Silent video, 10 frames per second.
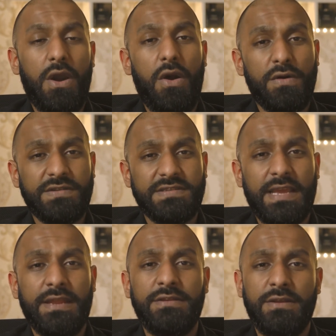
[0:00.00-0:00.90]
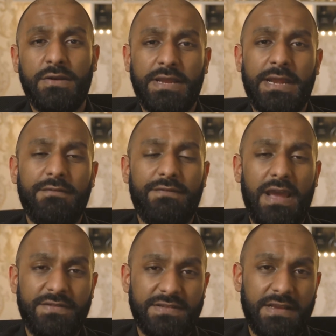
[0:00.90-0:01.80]
On skin, you're looking at
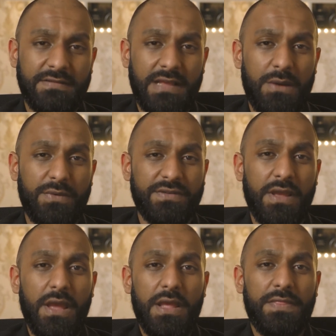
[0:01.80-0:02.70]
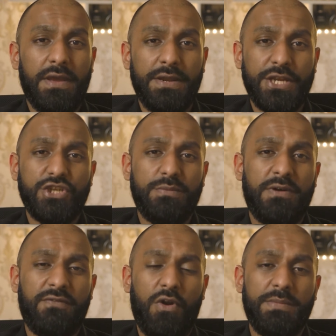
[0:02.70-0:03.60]
5 to 6 hours. The initial
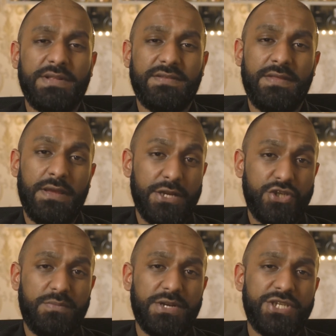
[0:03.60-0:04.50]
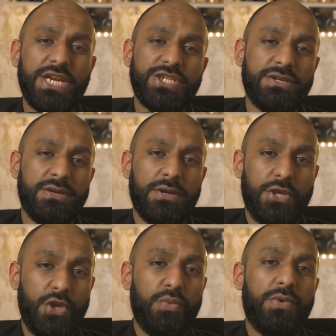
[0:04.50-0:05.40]
performance, the initial projection,
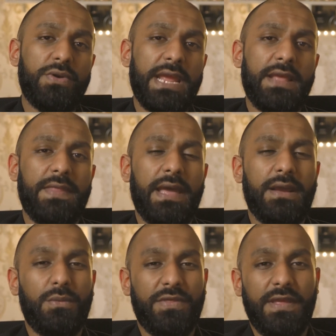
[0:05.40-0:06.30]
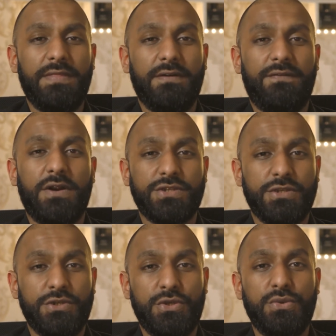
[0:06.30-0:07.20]
you will get that within the
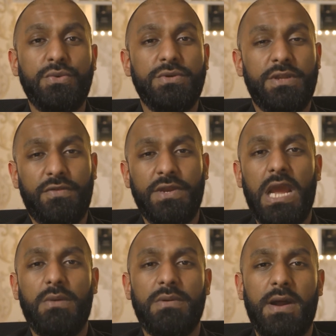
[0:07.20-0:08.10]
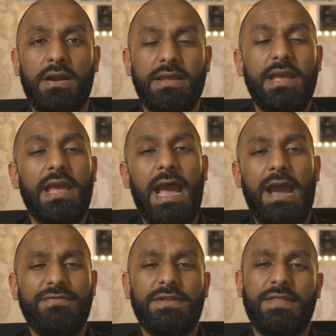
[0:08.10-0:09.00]
first 2 to 3 hour mark.
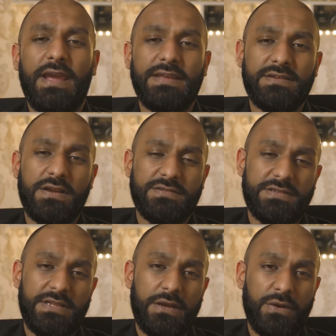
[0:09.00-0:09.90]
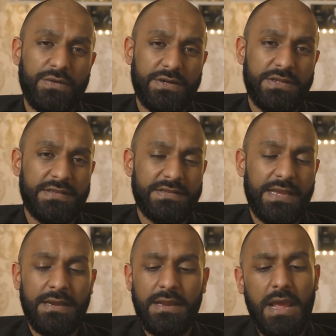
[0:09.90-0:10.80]
After that, it starts to sit closer to the
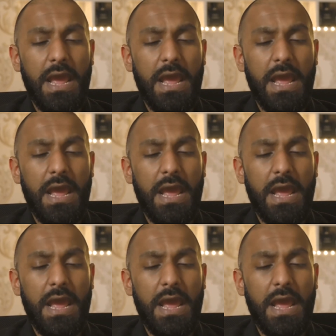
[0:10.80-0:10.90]
skin.